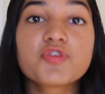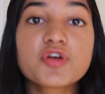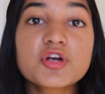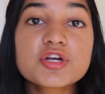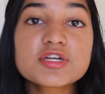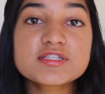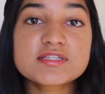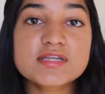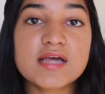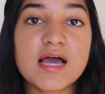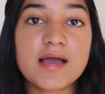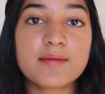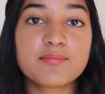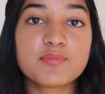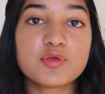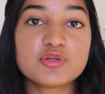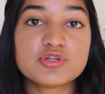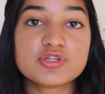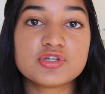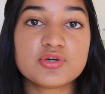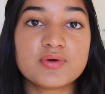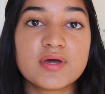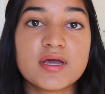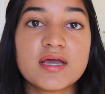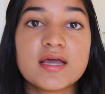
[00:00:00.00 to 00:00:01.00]
first time
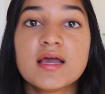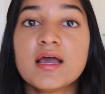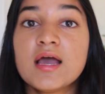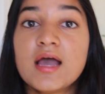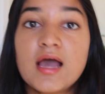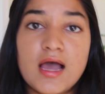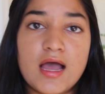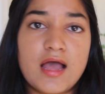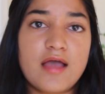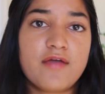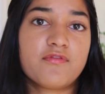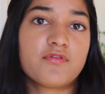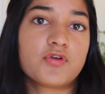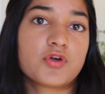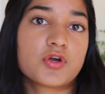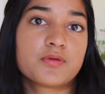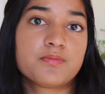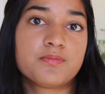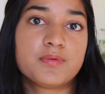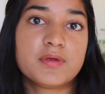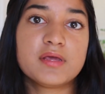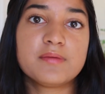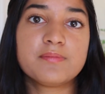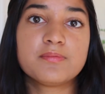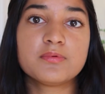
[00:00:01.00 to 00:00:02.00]
you do it, I've
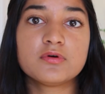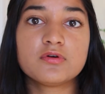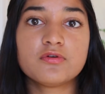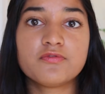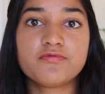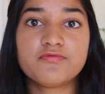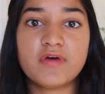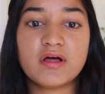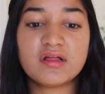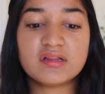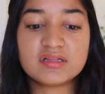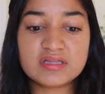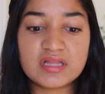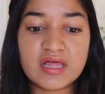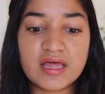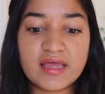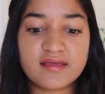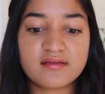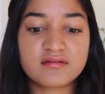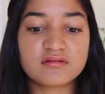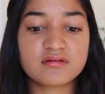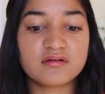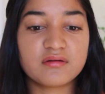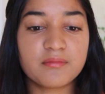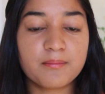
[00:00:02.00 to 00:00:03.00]
heard people felt like